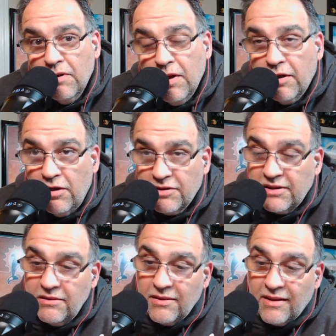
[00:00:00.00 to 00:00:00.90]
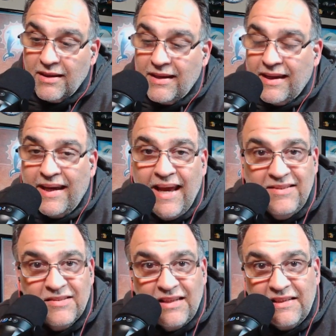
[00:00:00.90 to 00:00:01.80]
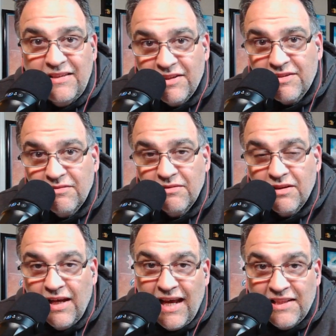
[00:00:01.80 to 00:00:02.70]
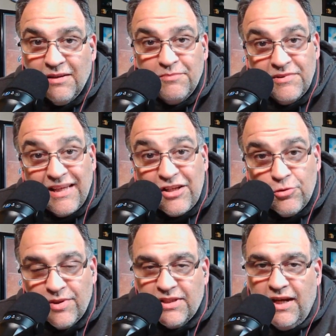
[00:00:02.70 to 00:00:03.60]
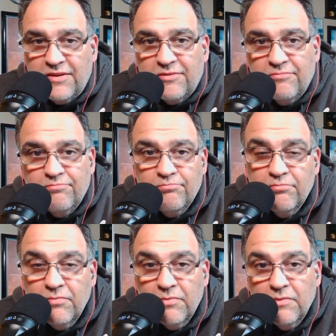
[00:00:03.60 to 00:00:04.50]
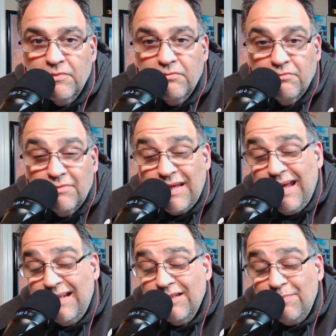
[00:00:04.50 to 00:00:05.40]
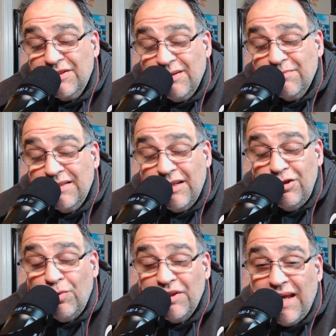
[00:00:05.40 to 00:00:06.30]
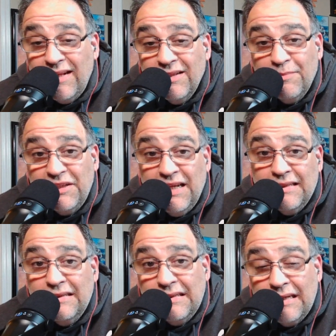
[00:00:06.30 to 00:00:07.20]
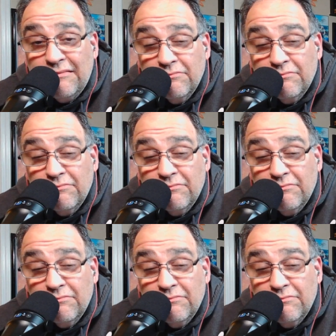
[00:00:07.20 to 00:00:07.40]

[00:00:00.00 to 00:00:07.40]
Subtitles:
because cases like this could end up dangerous, guys. Could end up in something that you don't want to end up in the end of the day.